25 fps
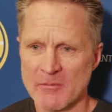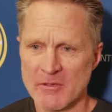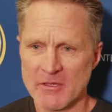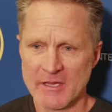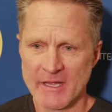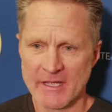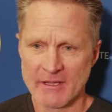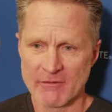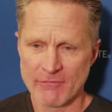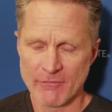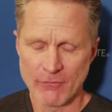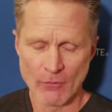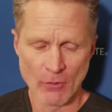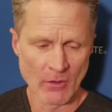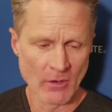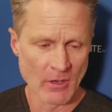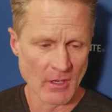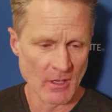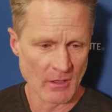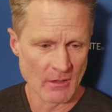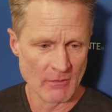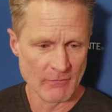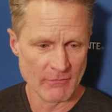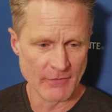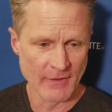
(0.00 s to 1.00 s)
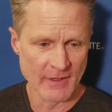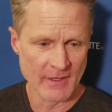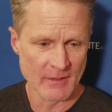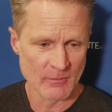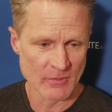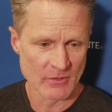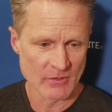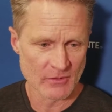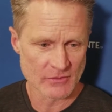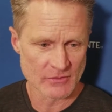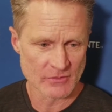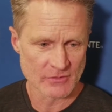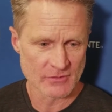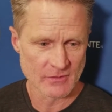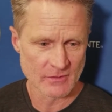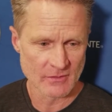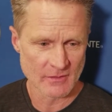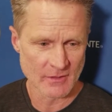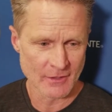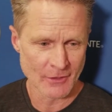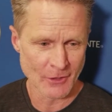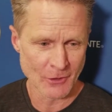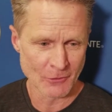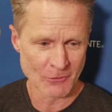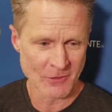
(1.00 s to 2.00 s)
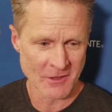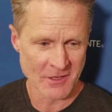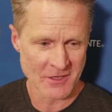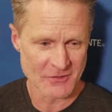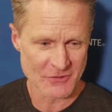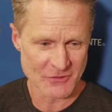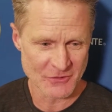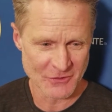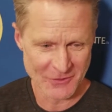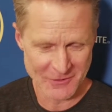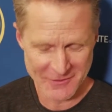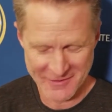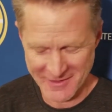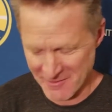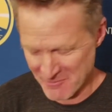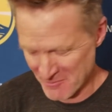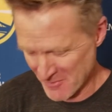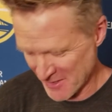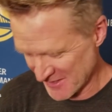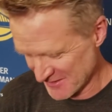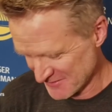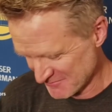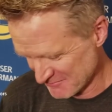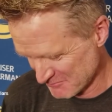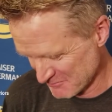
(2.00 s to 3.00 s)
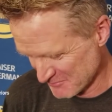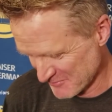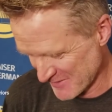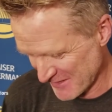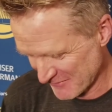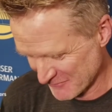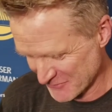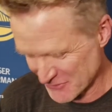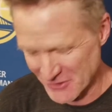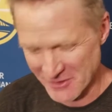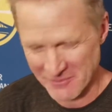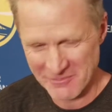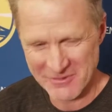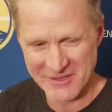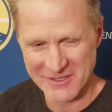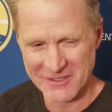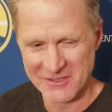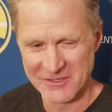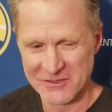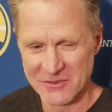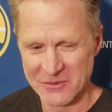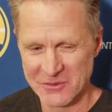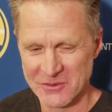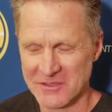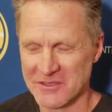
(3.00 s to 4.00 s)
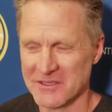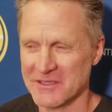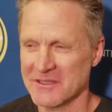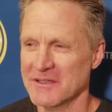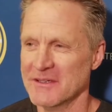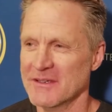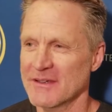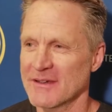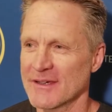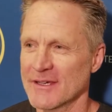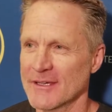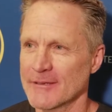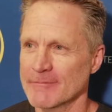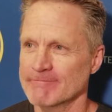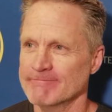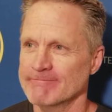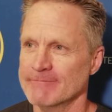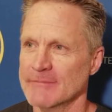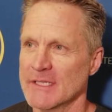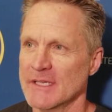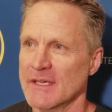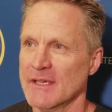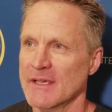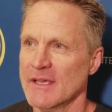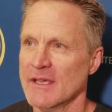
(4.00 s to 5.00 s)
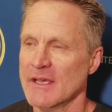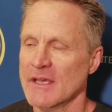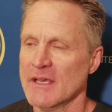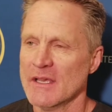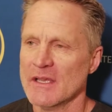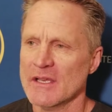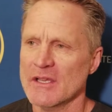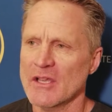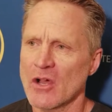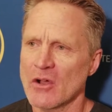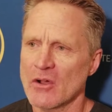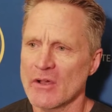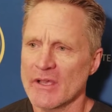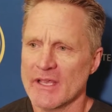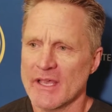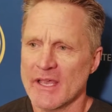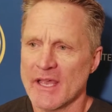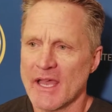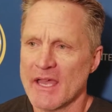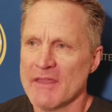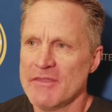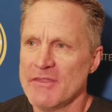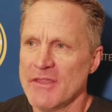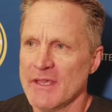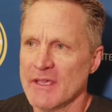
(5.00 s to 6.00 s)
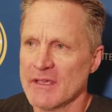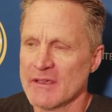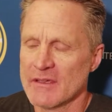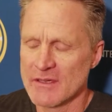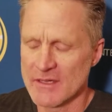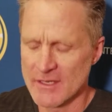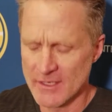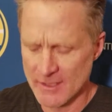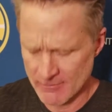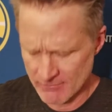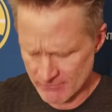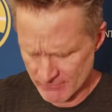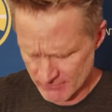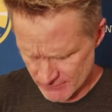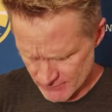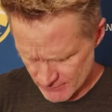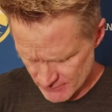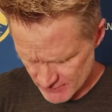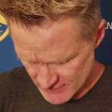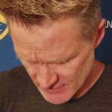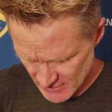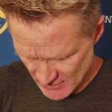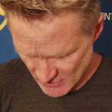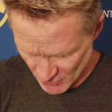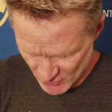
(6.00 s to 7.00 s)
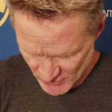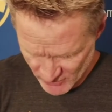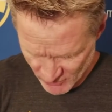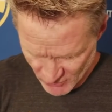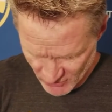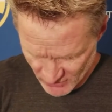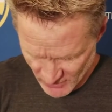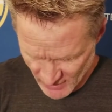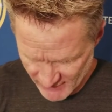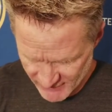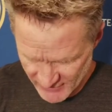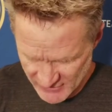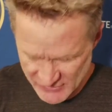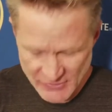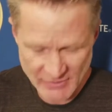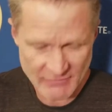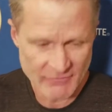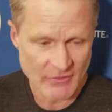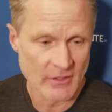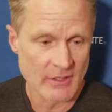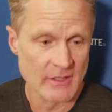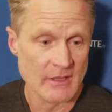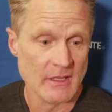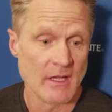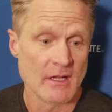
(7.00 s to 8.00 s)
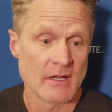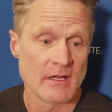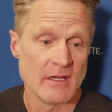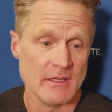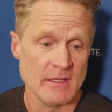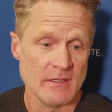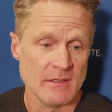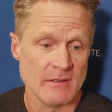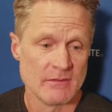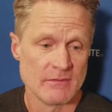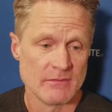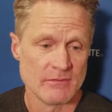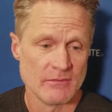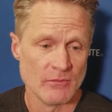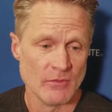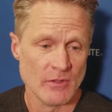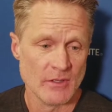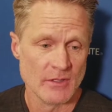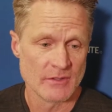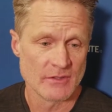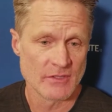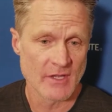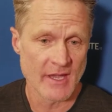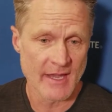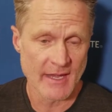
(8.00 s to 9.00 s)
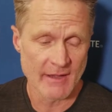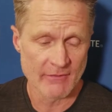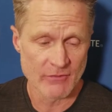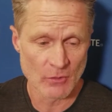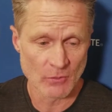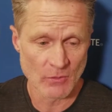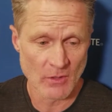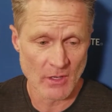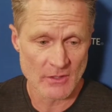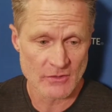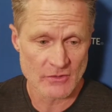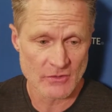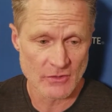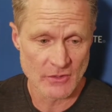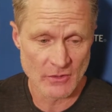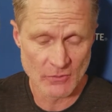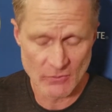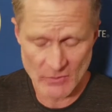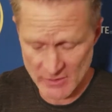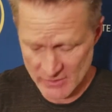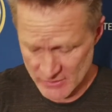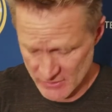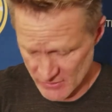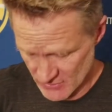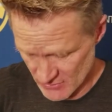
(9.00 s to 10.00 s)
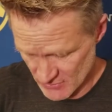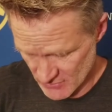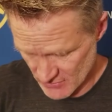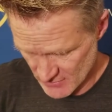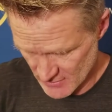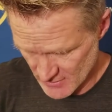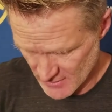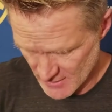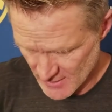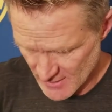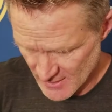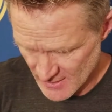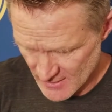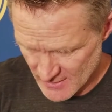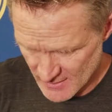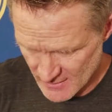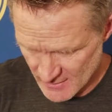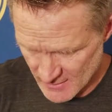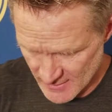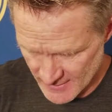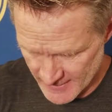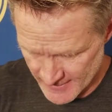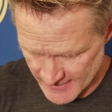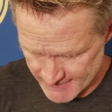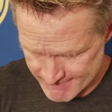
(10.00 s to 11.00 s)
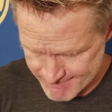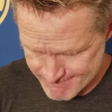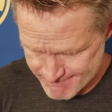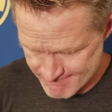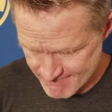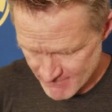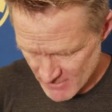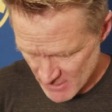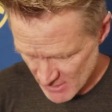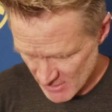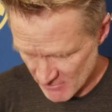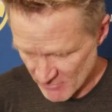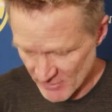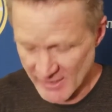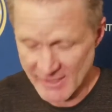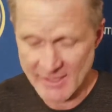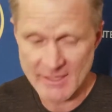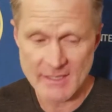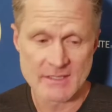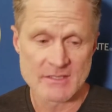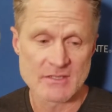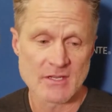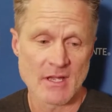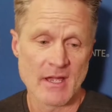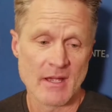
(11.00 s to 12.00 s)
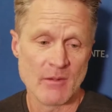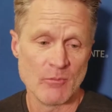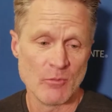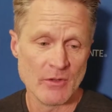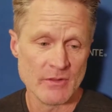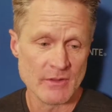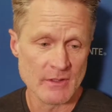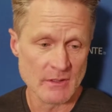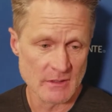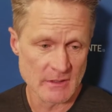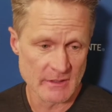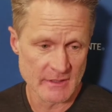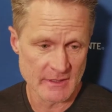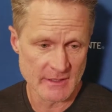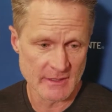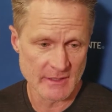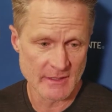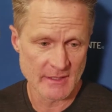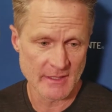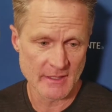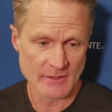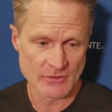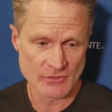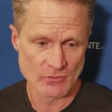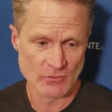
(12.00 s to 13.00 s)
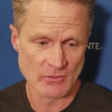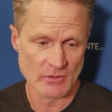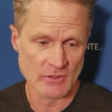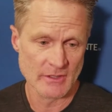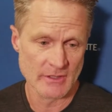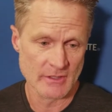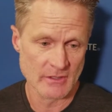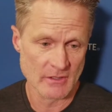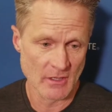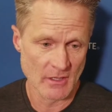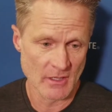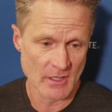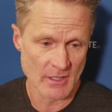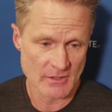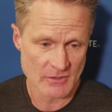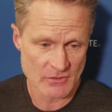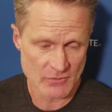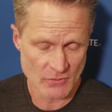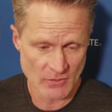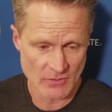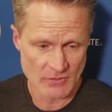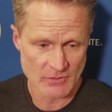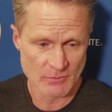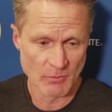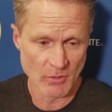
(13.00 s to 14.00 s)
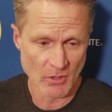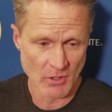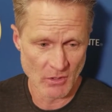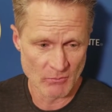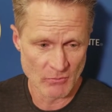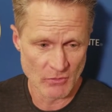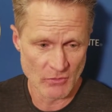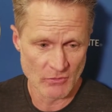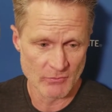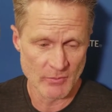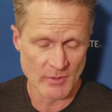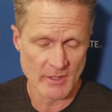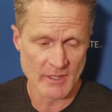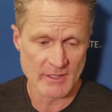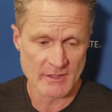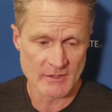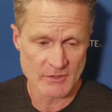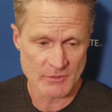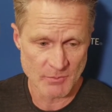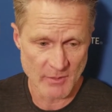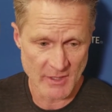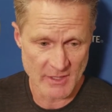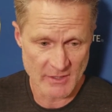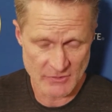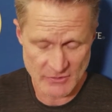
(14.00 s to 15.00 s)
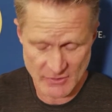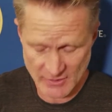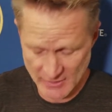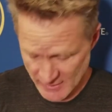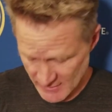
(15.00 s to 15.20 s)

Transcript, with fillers: so. like four Hall of Famers on our roster. That might have something to do with it. Um, no, I, I think um, you know we, are obviously very lucky with, to have the roster that we do um, coming at a time when the league has really gone towards ball movement and spacing